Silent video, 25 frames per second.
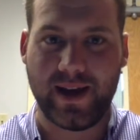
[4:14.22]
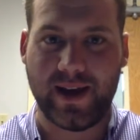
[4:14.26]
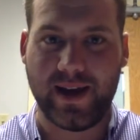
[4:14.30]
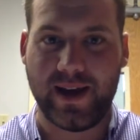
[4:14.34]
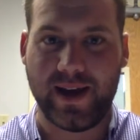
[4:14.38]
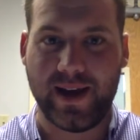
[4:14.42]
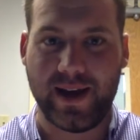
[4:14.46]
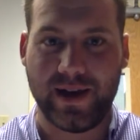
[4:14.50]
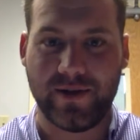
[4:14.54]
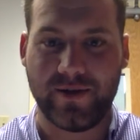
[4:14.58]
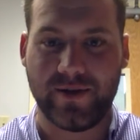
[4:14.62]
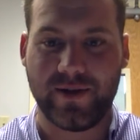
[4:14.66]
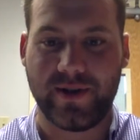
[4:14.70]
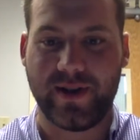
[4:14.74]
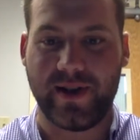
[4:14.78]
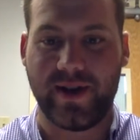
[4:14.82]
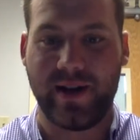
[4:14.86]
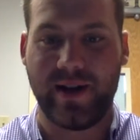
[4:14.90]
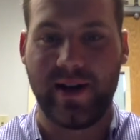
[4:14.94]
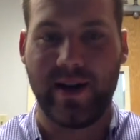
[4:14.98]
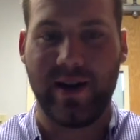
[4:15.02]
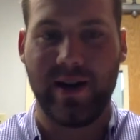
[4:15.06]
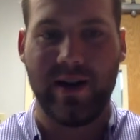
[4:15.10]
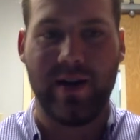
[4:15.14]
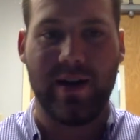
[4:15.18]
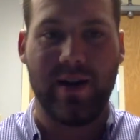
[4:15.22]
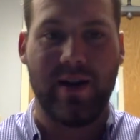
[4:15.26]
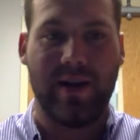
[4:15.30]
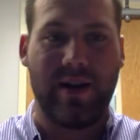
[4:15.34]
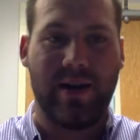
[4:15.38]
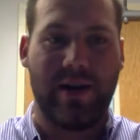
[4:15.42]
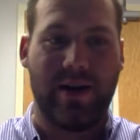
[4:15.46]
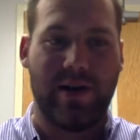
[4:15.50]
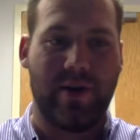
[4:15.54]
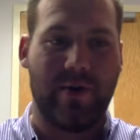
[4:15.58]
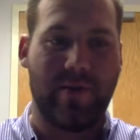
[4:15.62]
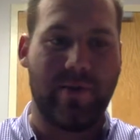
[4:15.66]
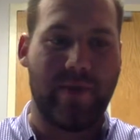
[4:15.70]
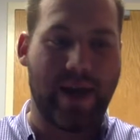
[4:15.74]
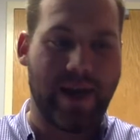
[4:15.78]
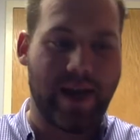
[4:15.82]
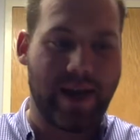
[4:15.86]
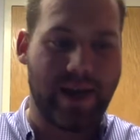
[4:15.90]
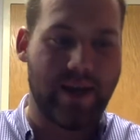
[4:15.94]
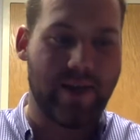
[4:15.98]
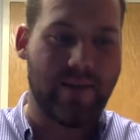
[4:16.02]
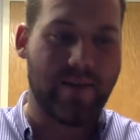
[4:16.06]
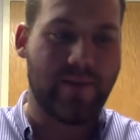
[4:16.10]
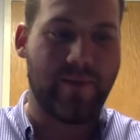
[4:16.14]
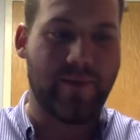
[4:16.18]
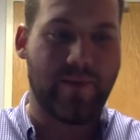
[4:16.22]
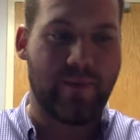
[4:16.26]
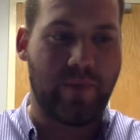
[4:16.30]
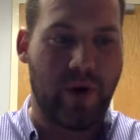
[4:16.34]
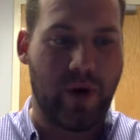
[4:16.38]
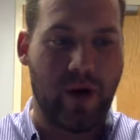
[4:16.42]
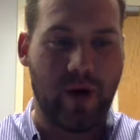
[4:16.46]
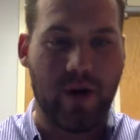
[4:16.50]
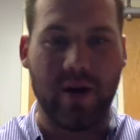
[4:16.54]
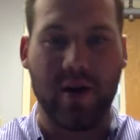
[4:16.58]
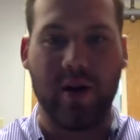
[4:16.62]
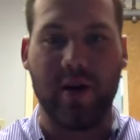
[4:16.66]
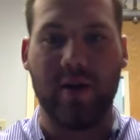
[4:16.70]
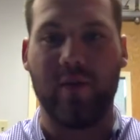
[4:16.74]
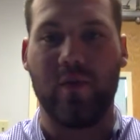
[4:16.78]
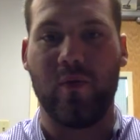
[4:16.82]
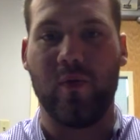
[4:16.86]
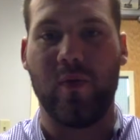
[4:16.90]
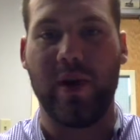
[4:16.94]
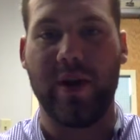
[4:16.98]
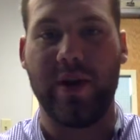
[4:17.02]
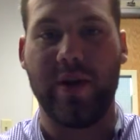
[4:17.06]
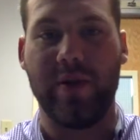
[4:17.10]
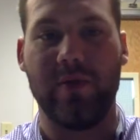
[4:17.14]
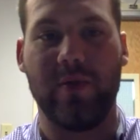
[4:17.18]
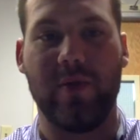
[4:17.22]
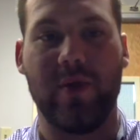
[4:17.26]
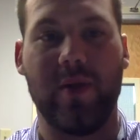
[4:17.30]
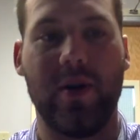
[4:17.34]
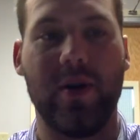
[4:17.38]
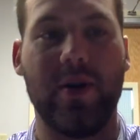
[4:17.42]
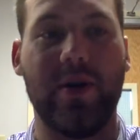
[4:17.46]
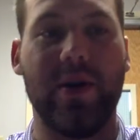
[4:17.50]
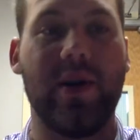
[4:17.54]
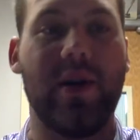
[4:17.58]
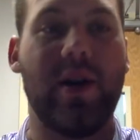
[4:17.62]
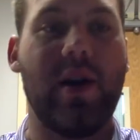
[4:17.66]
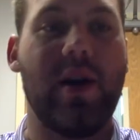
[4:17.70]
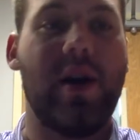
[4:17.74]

interesting. Make him part of what you learn.